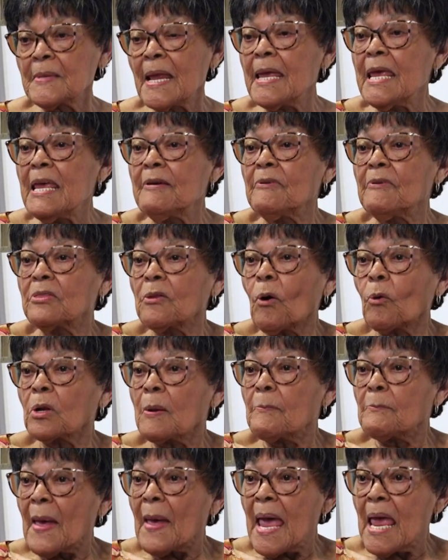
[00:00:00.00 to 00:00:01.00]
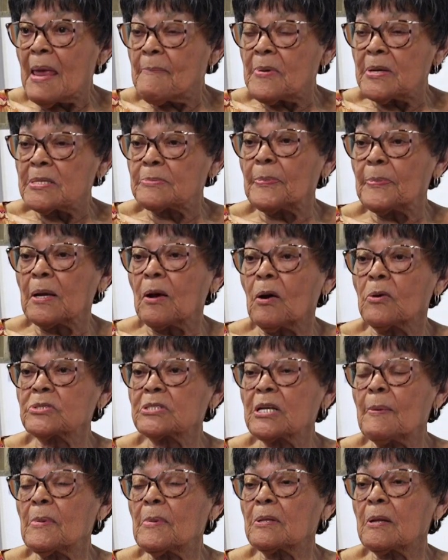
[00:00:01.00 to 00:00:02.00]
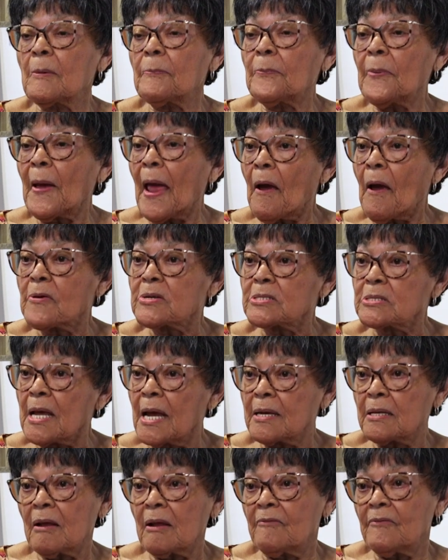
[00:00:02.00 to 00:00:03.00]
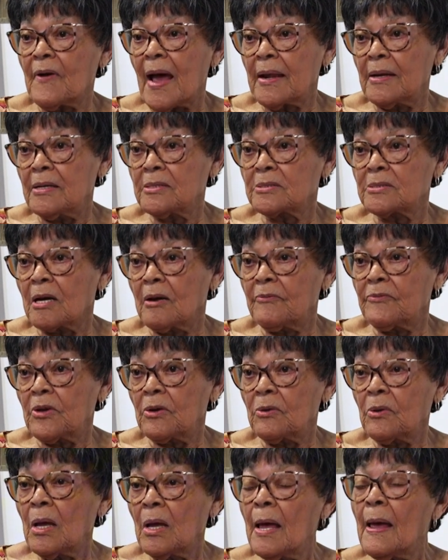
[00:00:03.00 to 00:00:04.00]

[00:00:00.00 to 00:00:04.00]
Even though the babies, because some of the parents take advantage of you.